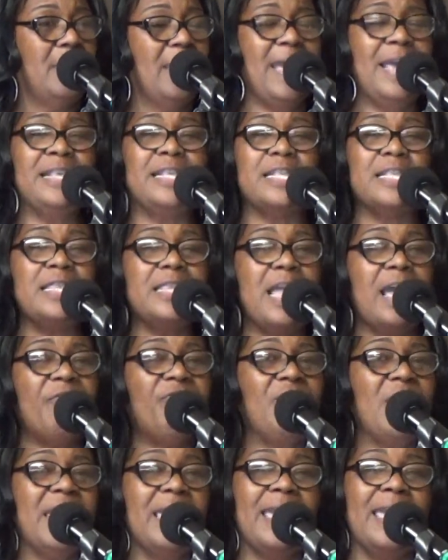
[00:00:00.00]
It's
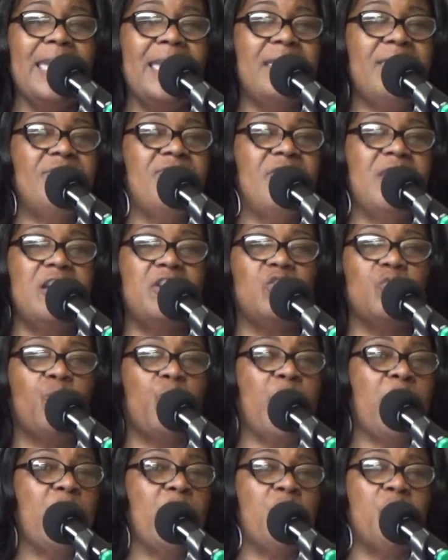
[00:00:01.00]
nothing in this
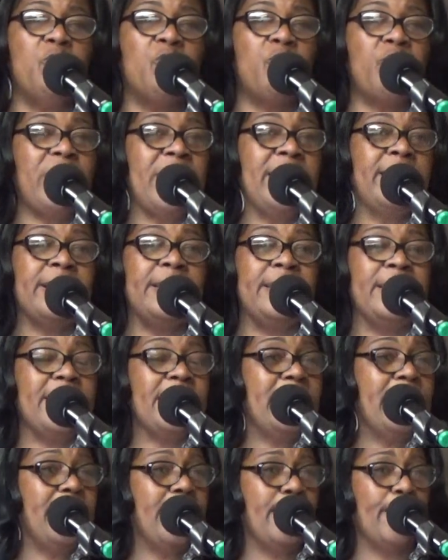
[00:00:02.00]
world greater
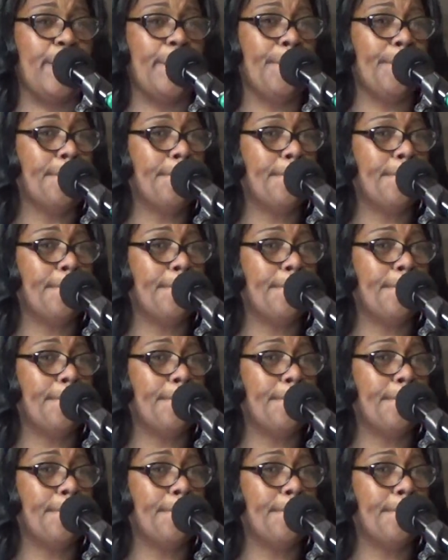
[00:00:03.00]
than him.